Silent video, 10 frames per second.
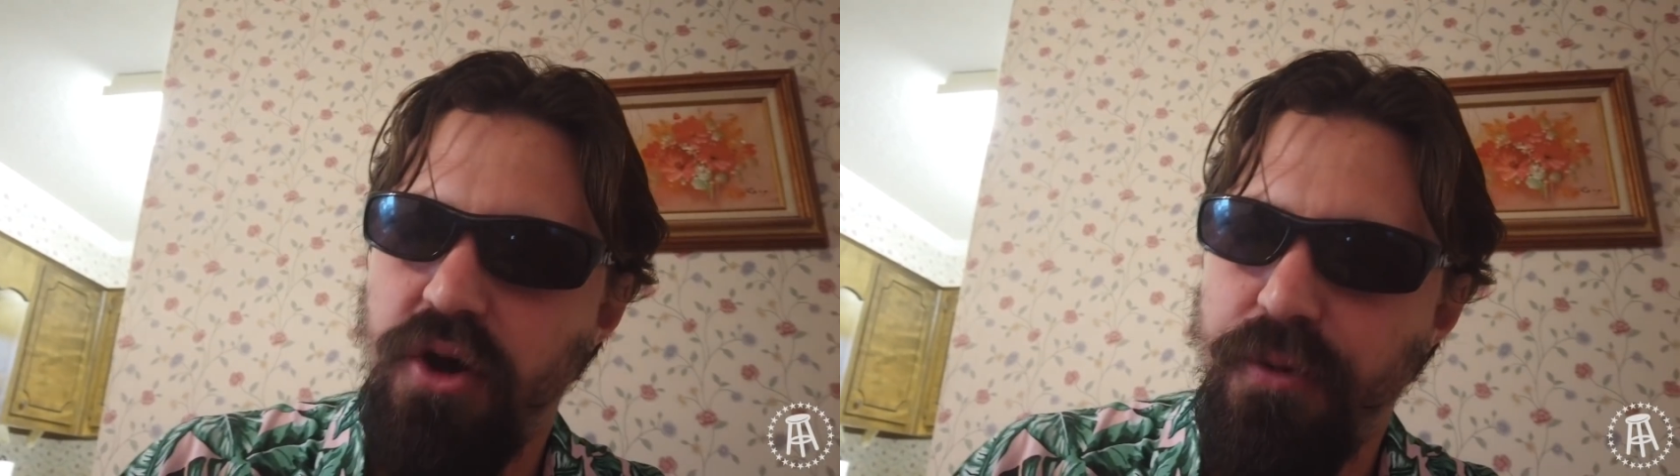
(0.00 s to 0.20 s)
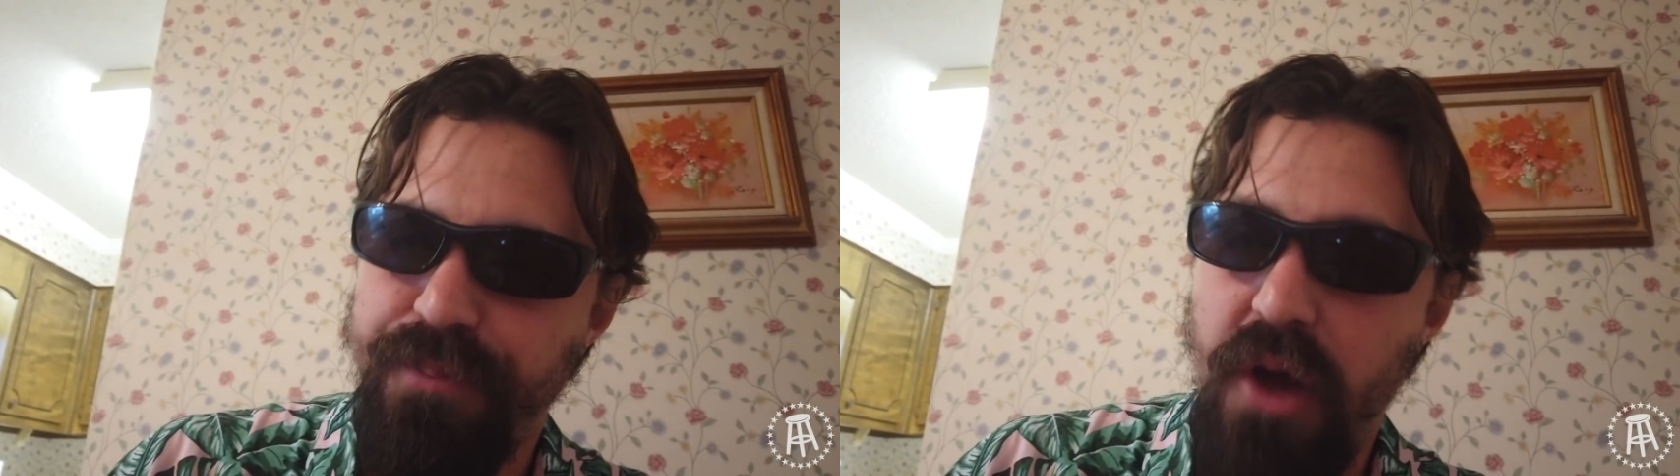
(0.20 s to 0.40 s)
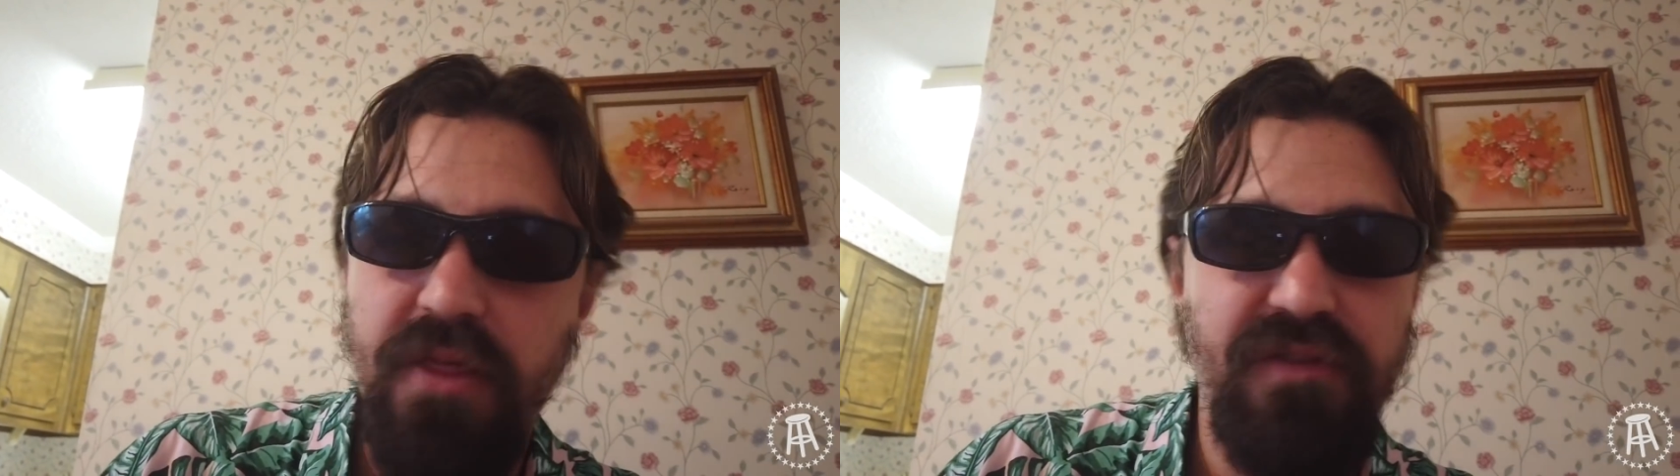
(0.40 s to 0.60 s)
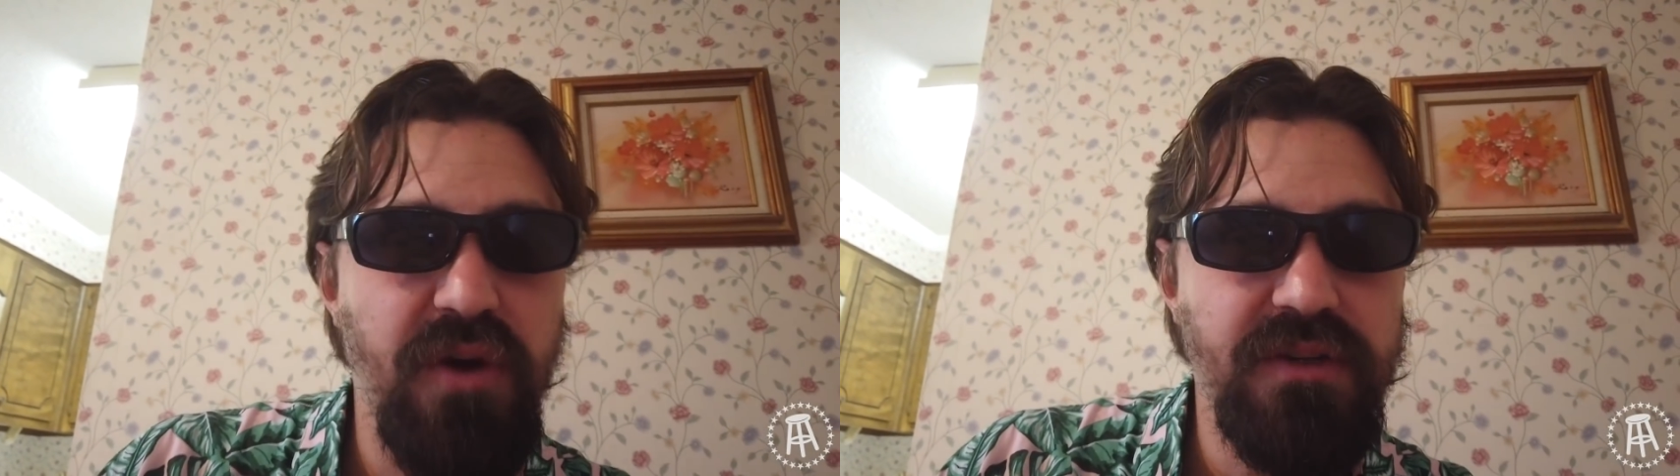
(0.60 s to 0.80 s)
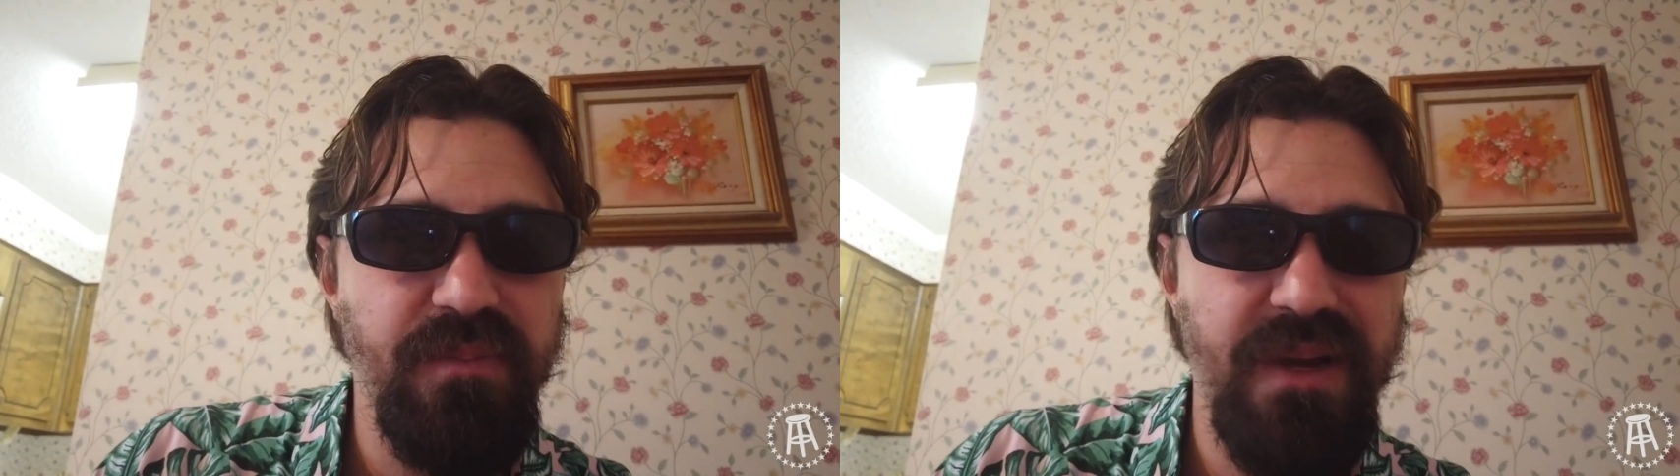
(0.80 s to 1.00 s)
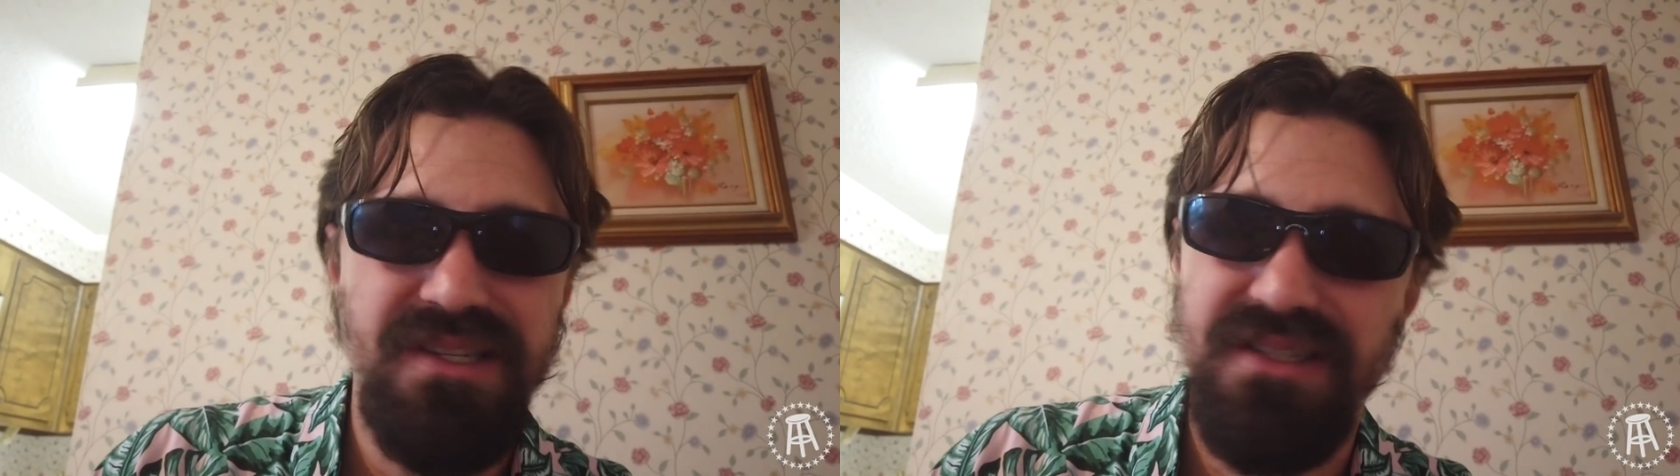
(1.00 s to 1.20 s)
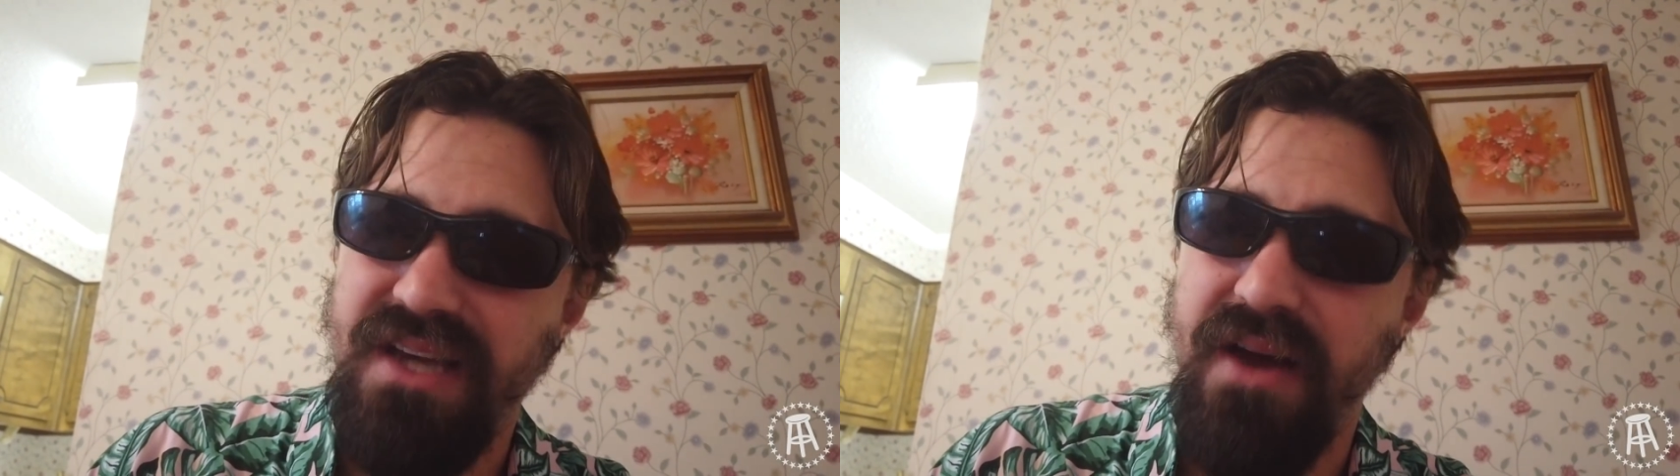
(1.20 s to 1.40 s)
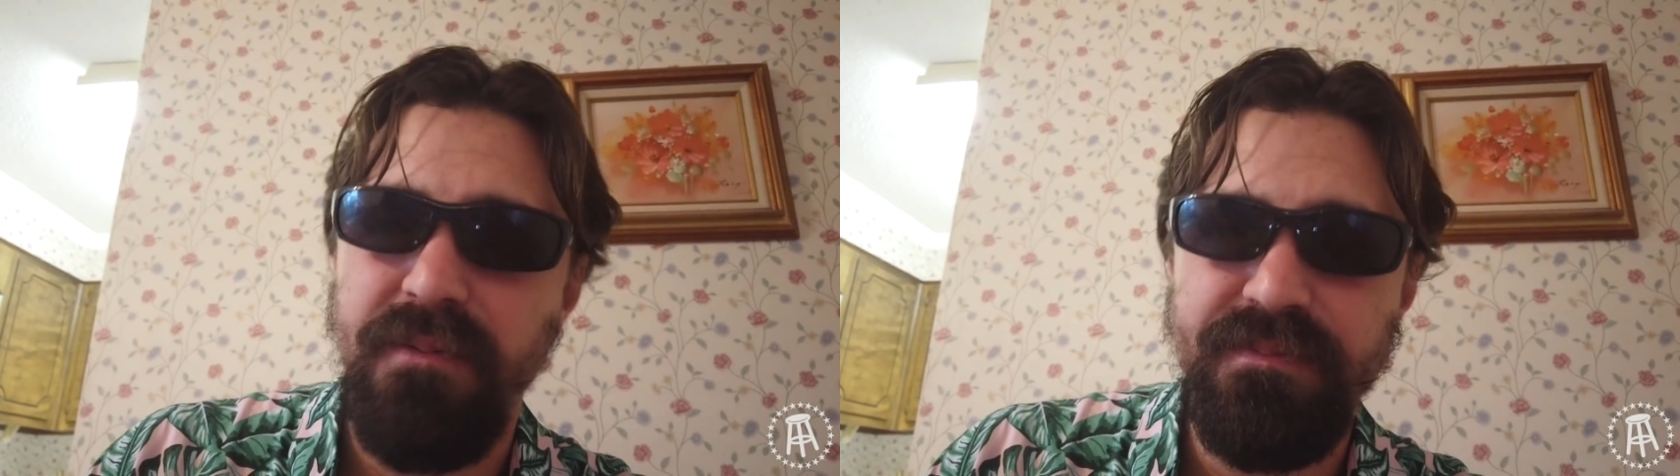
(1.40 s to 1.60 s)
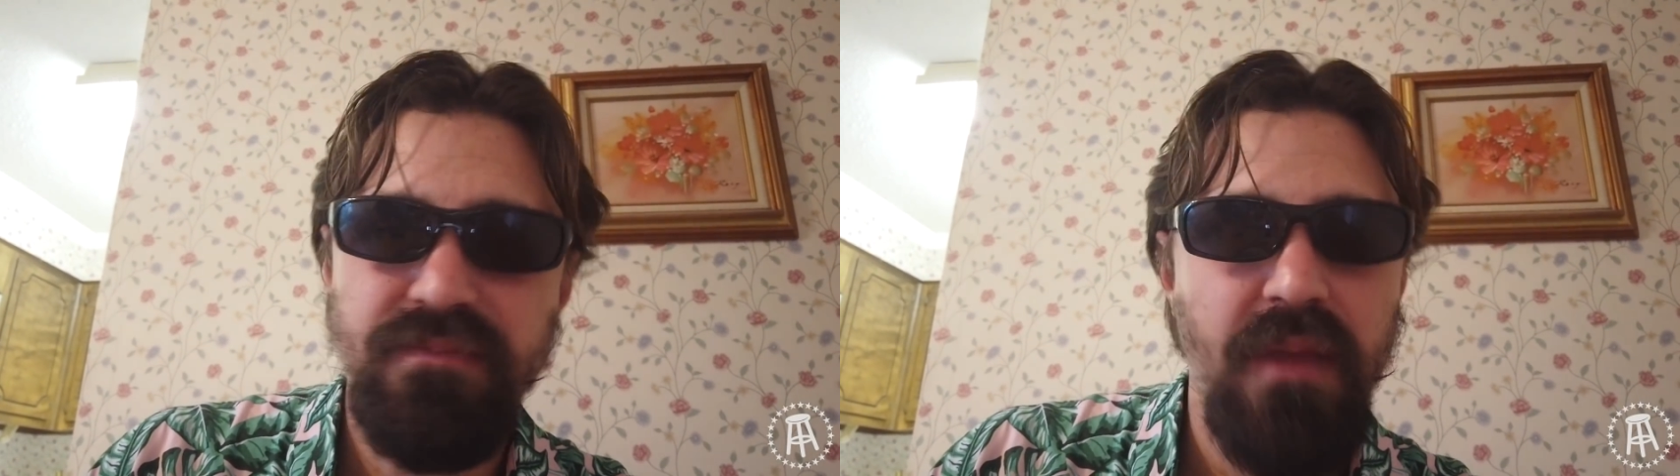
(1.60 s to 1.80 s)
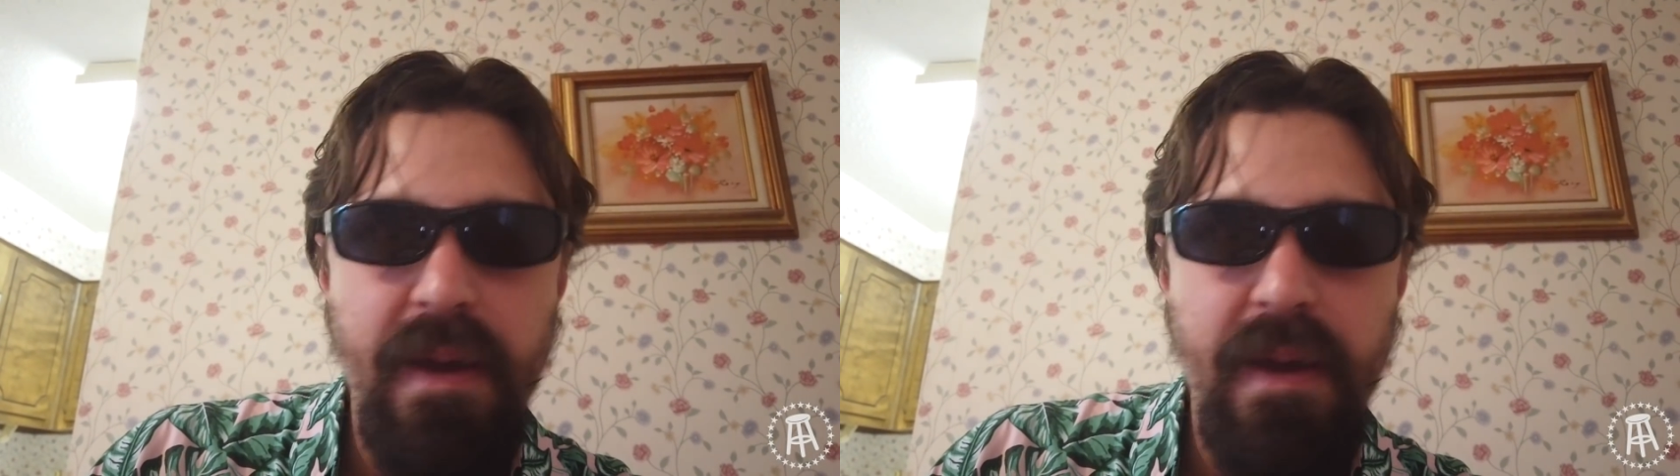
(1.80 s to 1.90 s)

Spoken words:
So on the frozen pizza scale,